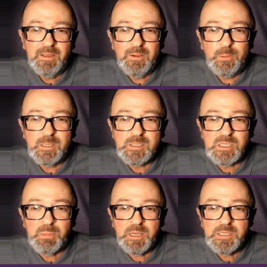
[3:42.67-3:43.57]
with a
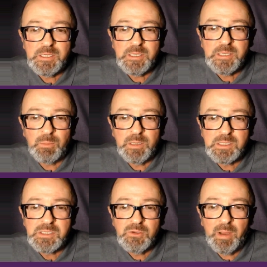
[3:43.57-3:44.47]
suspension on top. It's
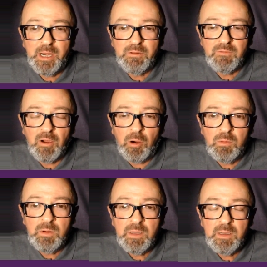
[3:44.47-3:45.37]
still made of
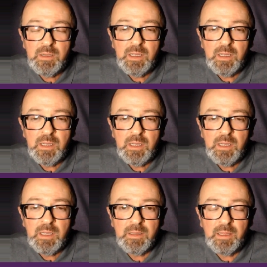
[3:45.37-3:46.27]
gold.
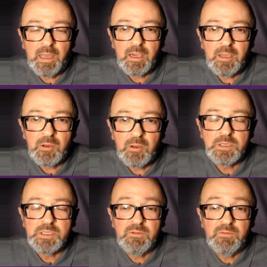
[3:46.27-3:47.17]

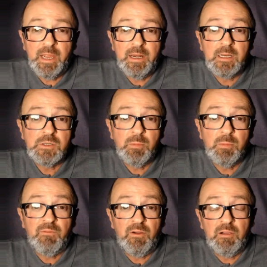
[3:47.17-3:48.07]
Archaeologists have dated it to
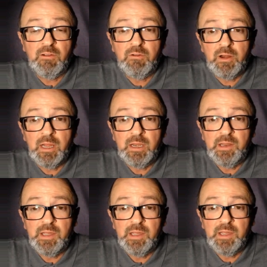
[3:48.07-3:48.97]
about 500
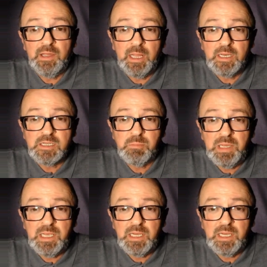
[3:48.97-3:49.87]
AD, but it
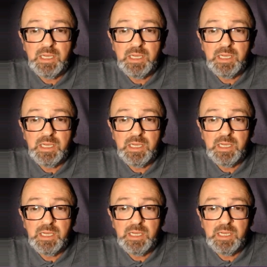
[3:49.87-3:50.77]
depicts
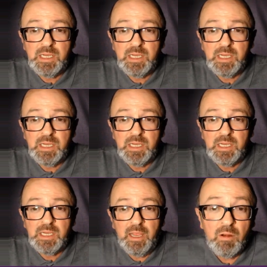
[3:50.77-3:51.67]
a
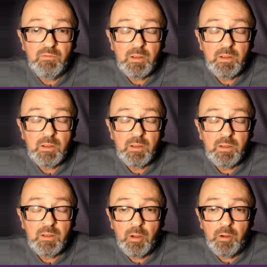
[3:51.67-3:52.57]
coin of
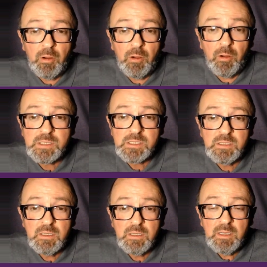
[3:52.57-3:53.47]
Emperor Honorius,
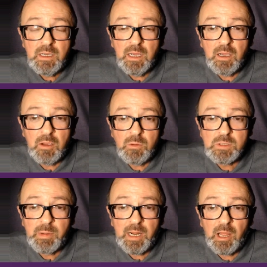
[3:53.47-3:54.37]
who was
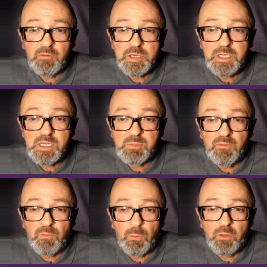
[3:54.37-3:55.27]
about 100 years
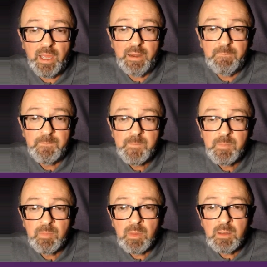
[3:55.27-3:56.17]
before that.
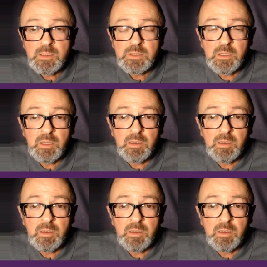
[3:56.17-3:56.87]
It's got a